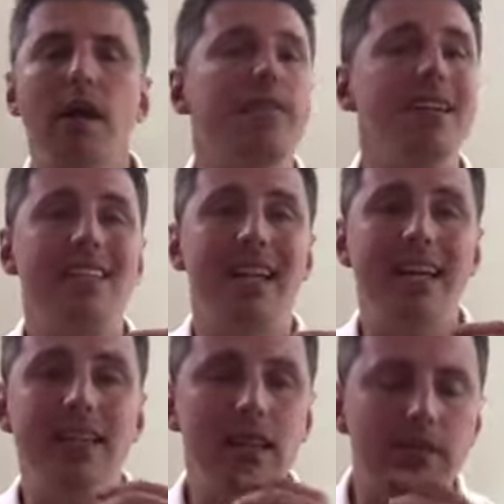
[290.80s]
these are
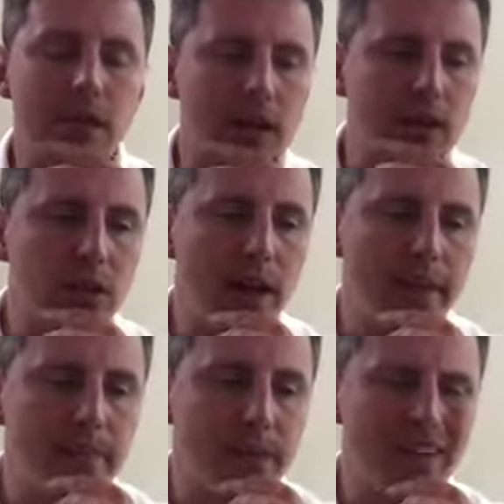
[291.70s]
easy to find
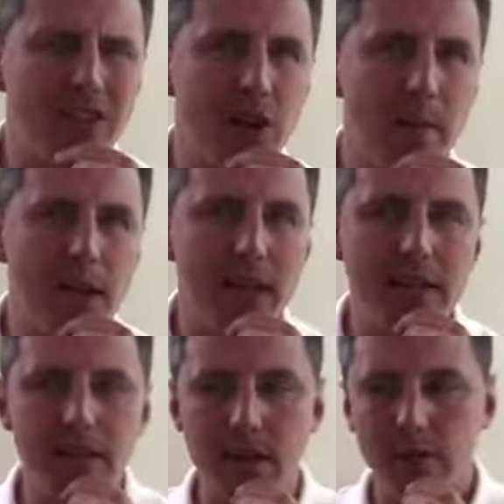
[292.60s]
online. I think
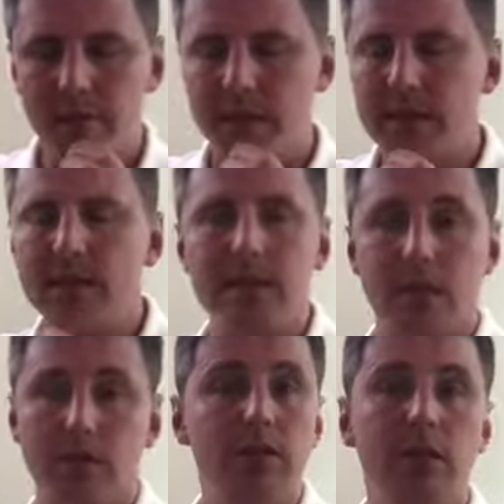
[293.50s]
JPS Health and Fitness has
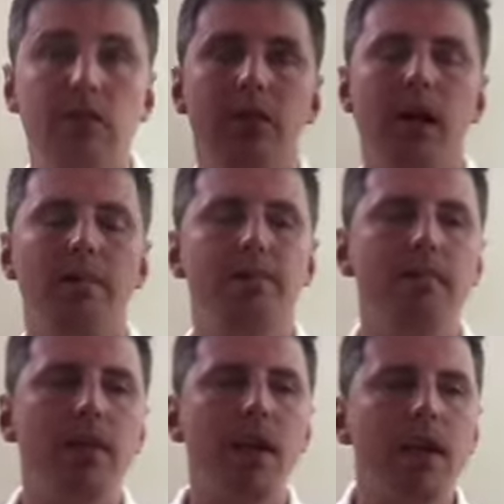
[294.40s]
done a really good
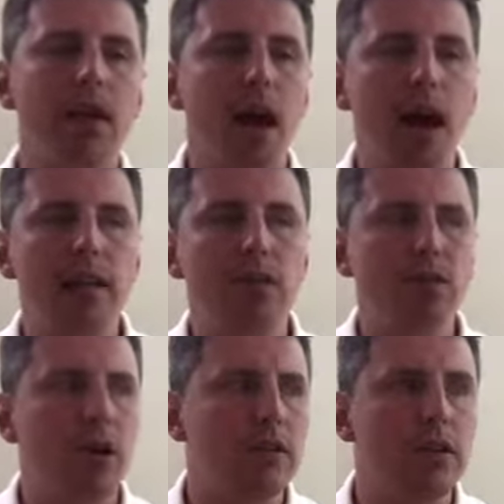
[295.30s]

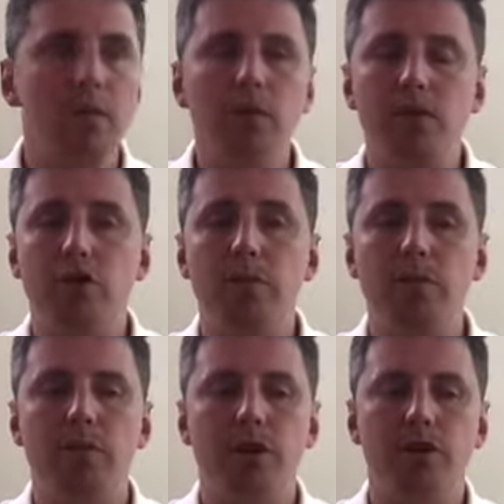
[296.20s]
article on double and triple
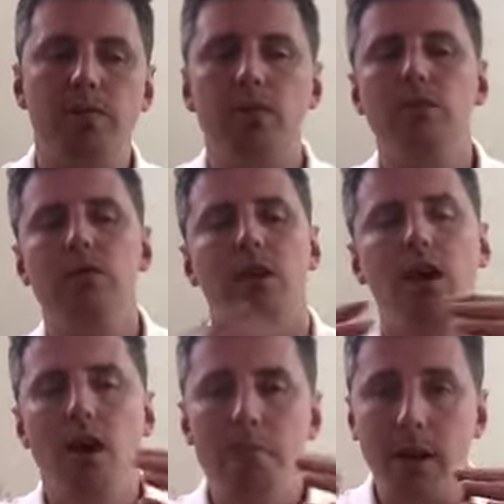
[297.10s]
progression models.
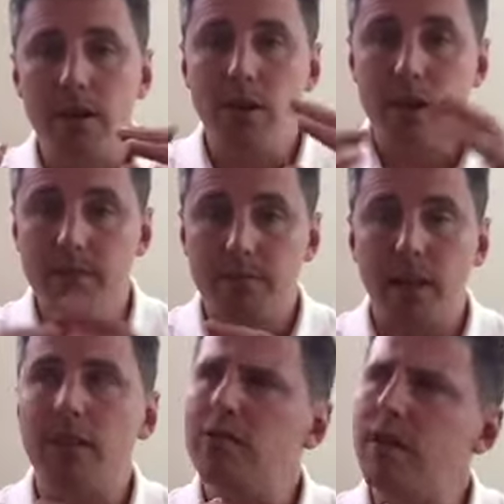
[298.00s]
but you get
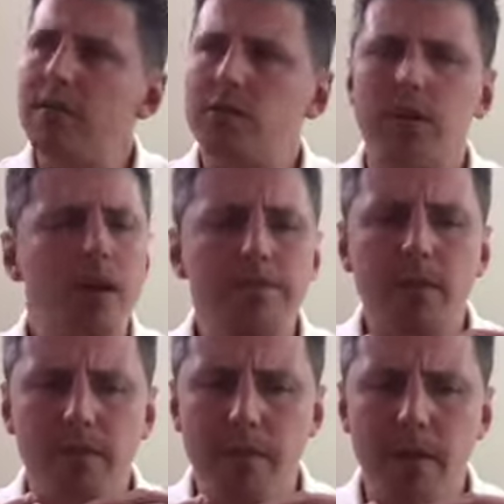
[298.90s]
and revive stronger
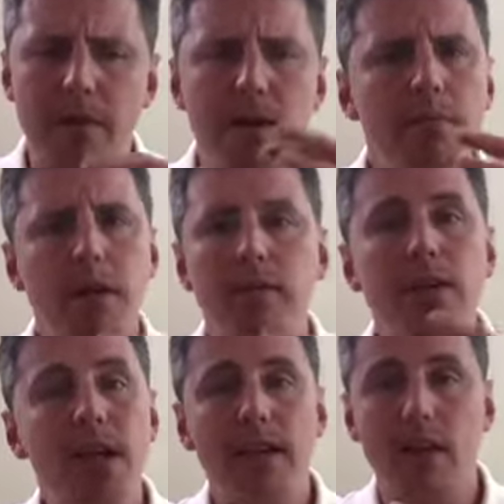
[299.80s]
from memory. But if you
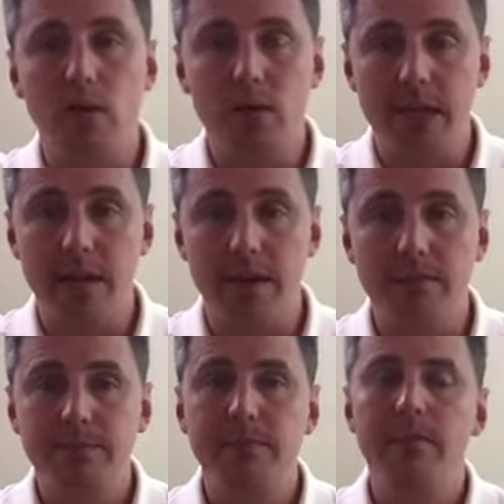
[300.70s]
get that all together,
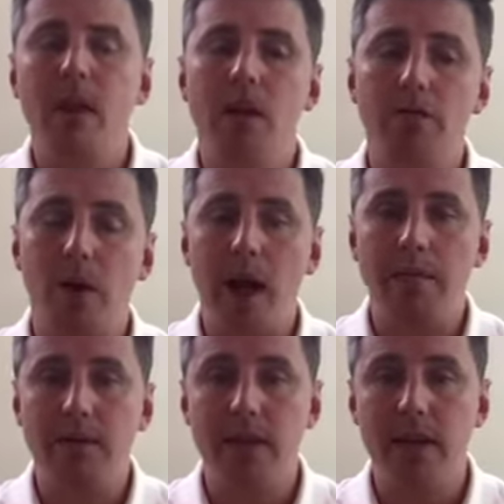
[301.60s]
what
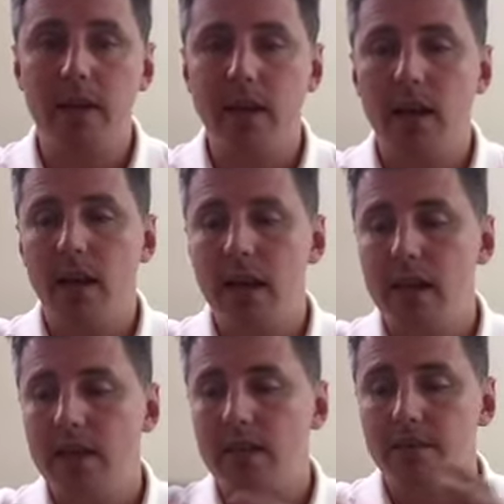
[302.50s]
happens there
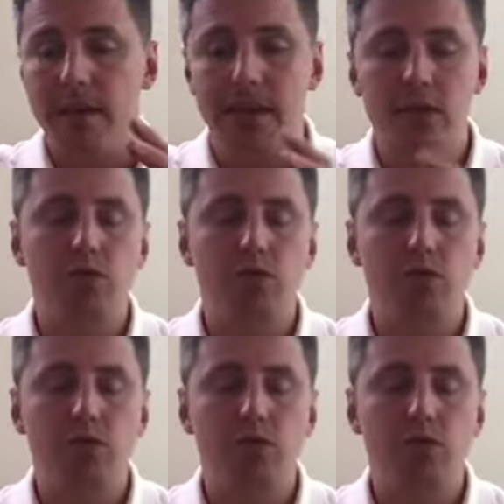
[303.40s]
is then it's